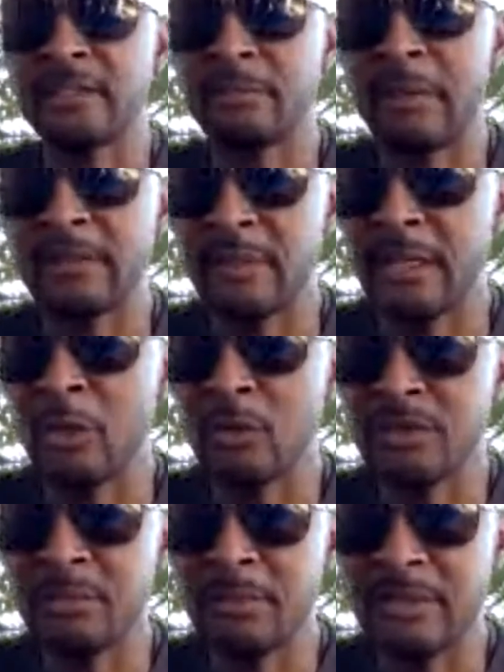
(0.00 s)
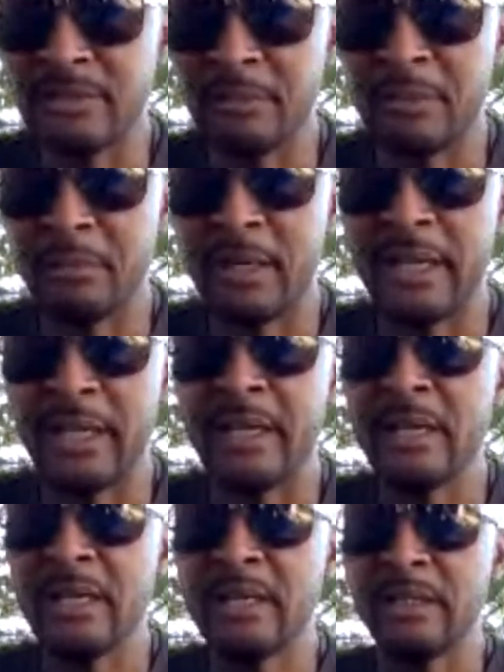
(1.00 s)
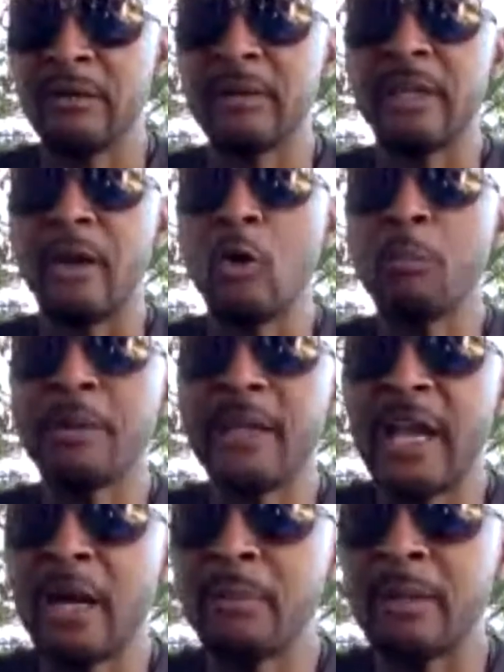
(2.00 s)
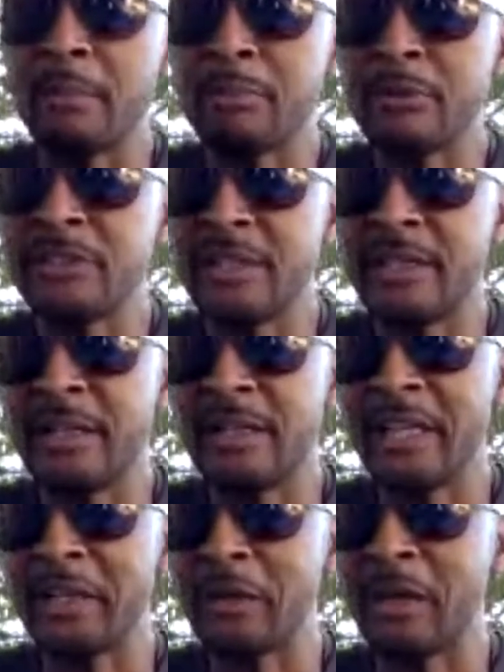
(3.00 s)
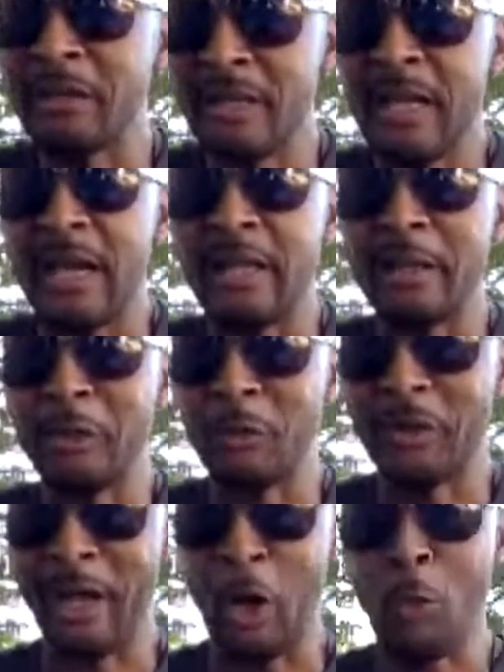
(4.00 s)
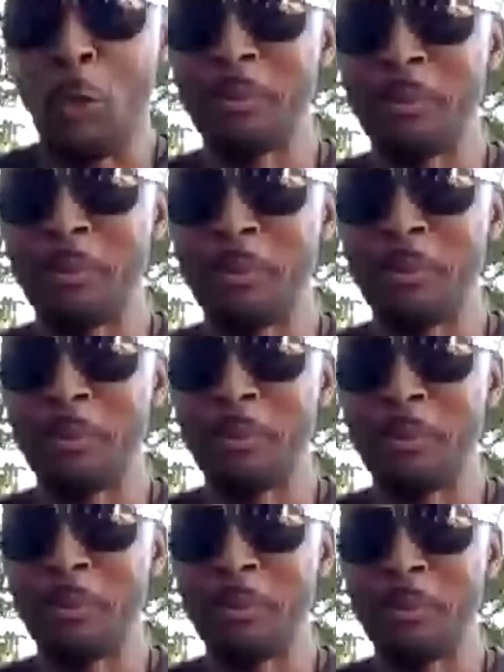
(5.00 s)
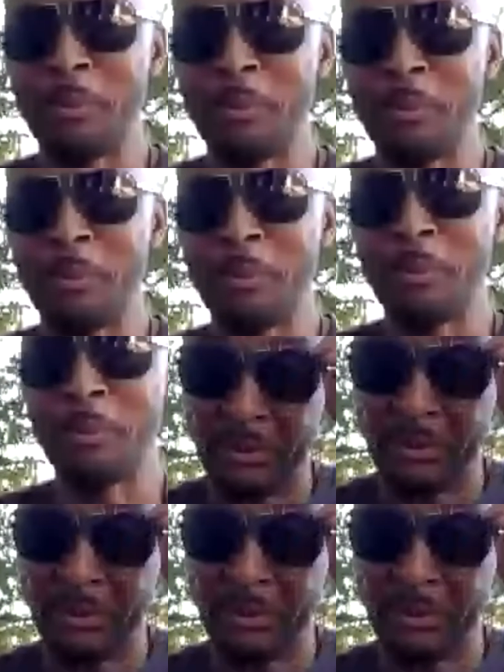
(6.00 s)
but I know she meant something by that. They'll get open now, but appreciate it later. And I know that open thing is something. But